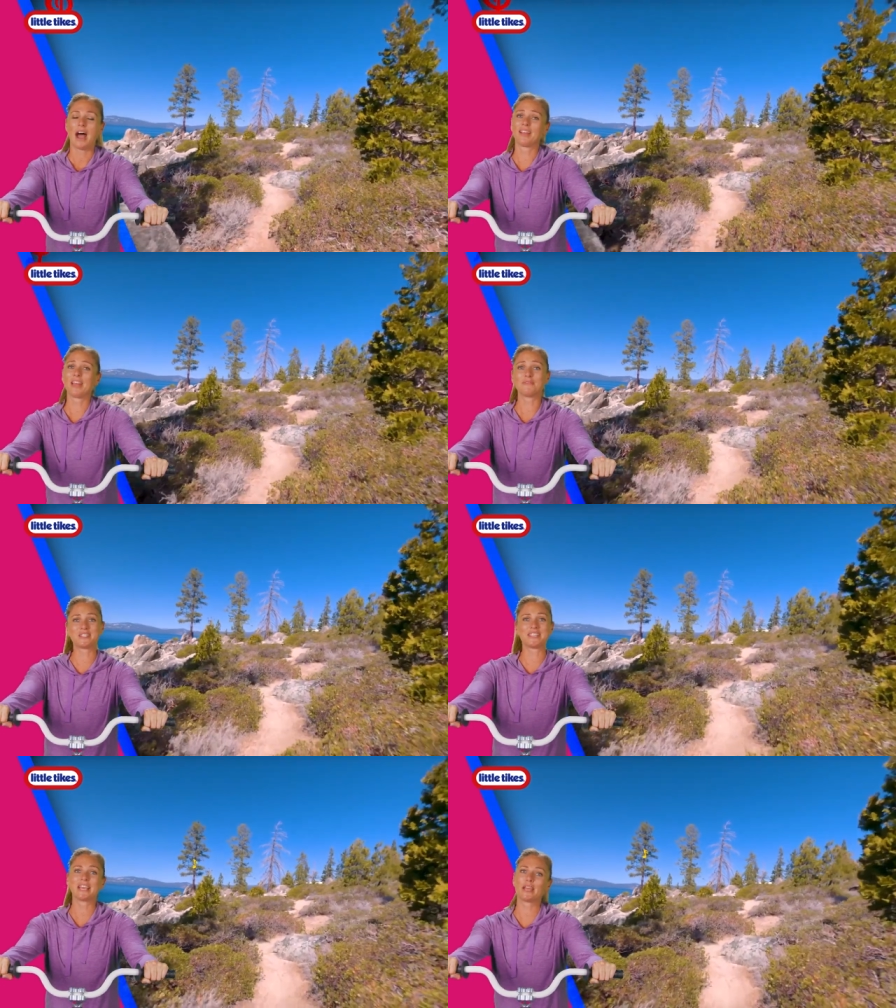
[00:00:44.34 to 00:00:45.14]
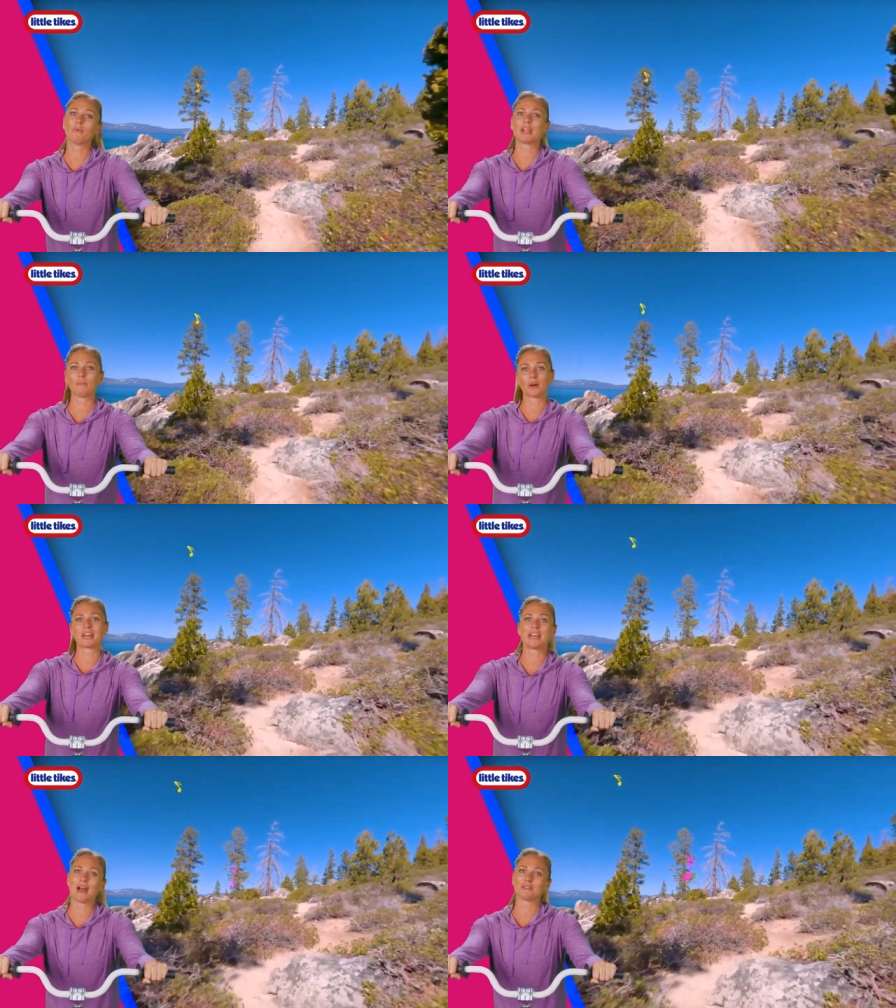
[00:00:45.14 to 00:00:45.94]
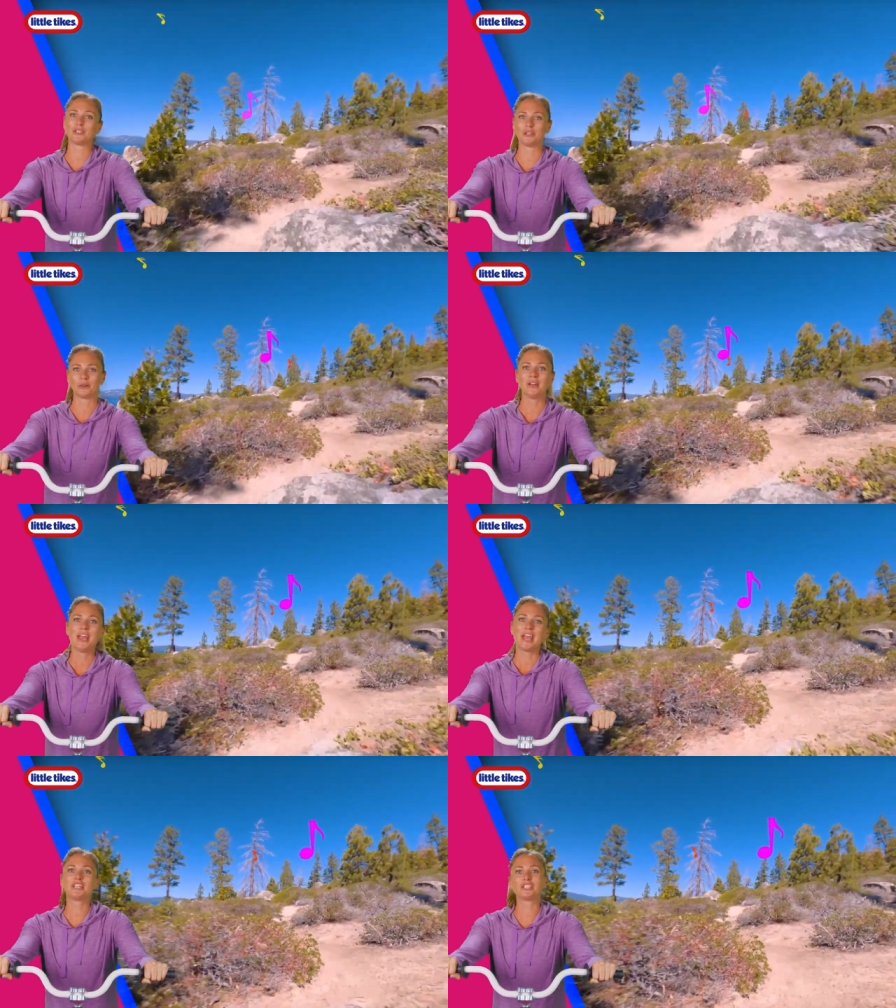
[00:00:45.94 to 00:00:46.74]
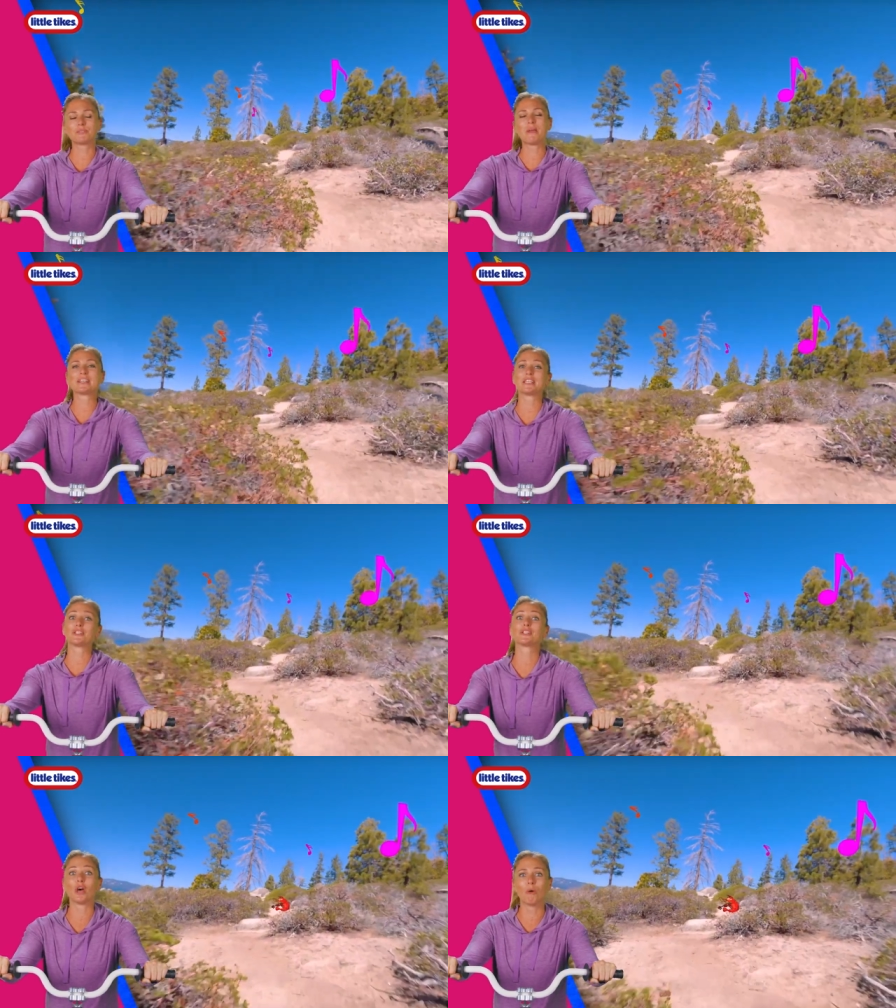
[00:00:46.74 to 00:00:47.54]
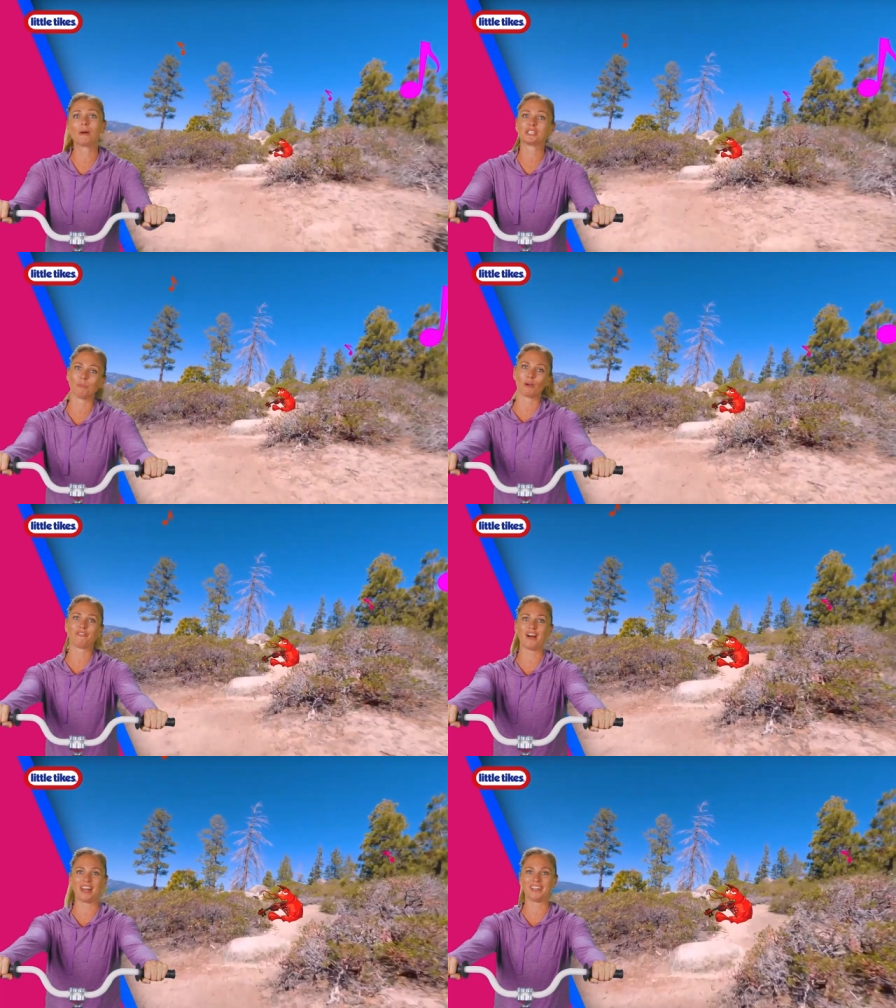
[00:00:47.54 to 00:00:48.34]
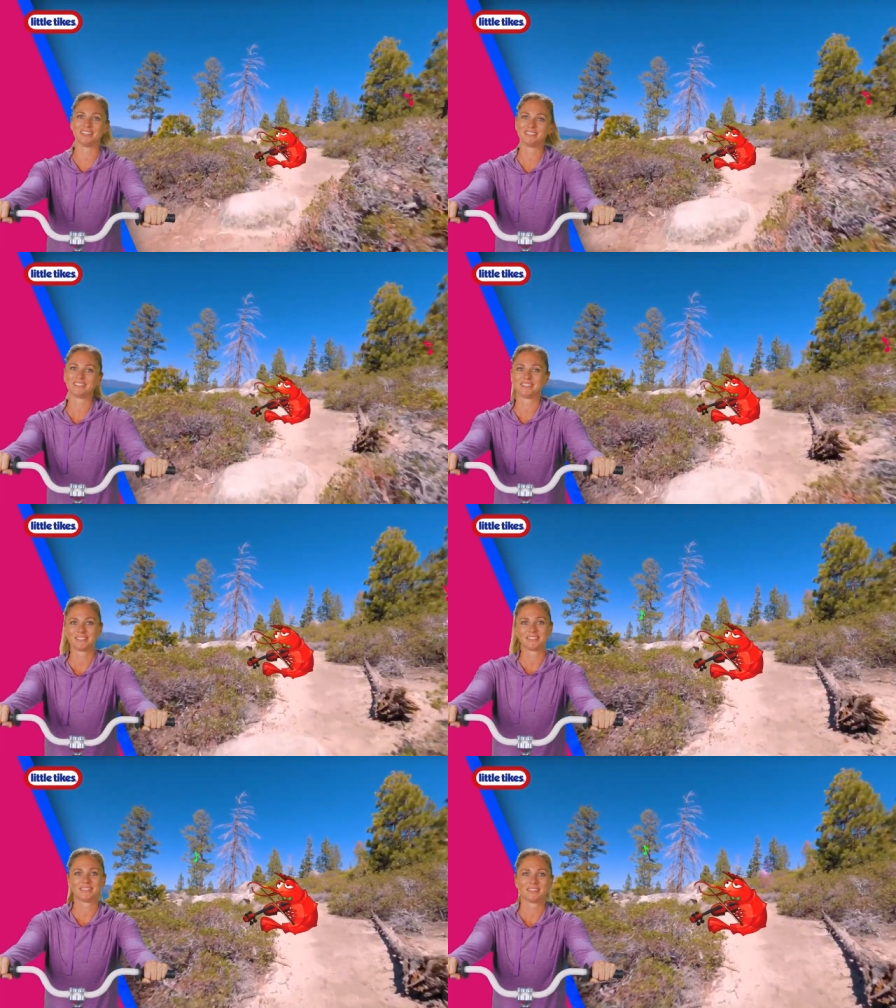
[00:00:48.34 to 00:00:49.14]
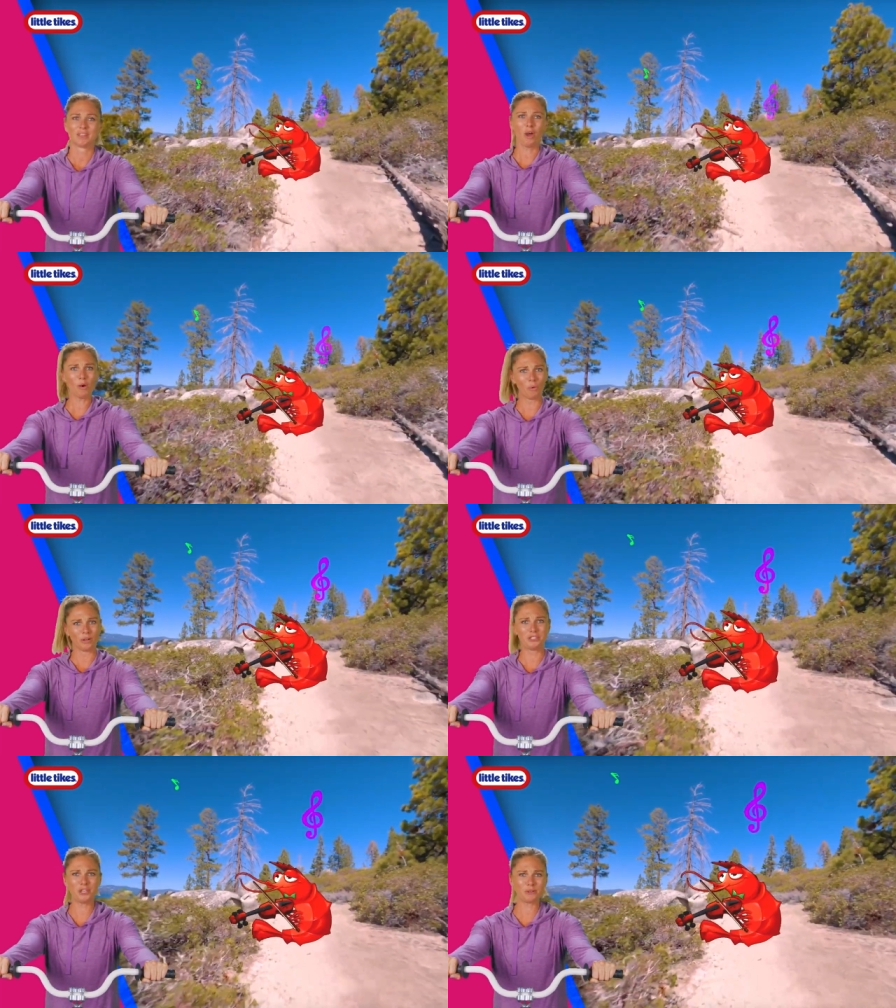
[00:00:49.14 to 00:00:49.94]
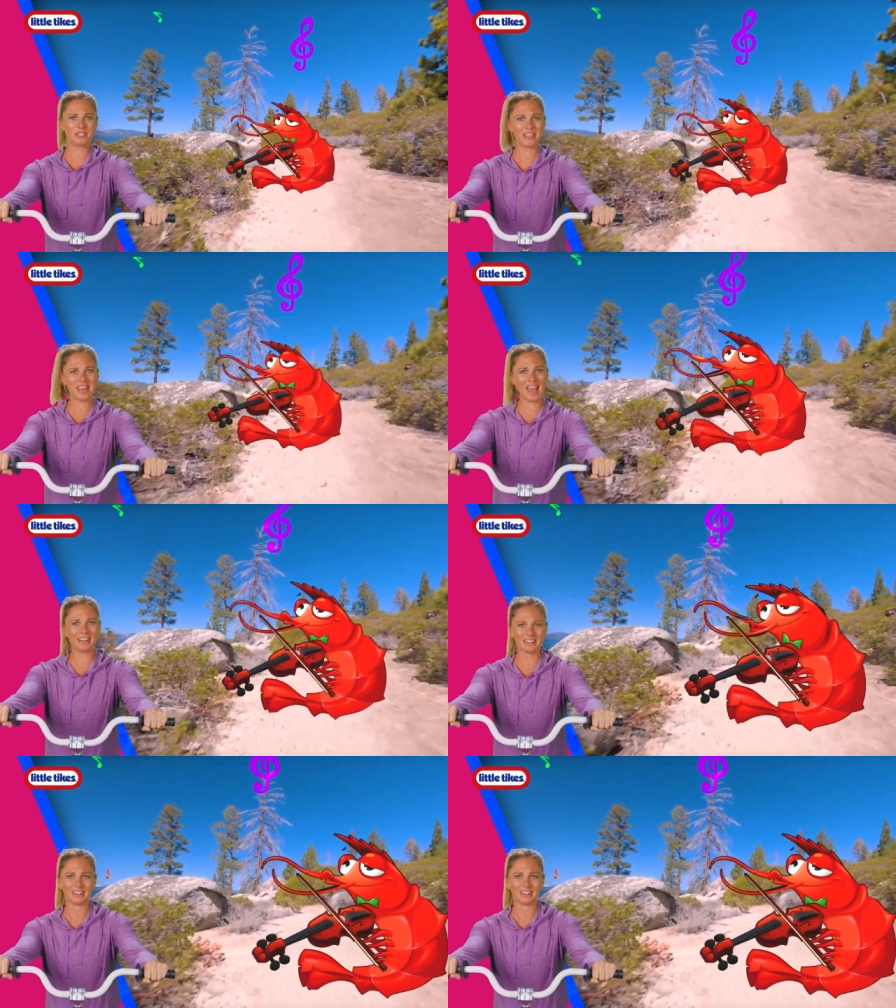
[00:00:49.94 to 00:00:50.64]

I love singing when I'm working out too. It just makes it so much more fun. Oh, do you see that?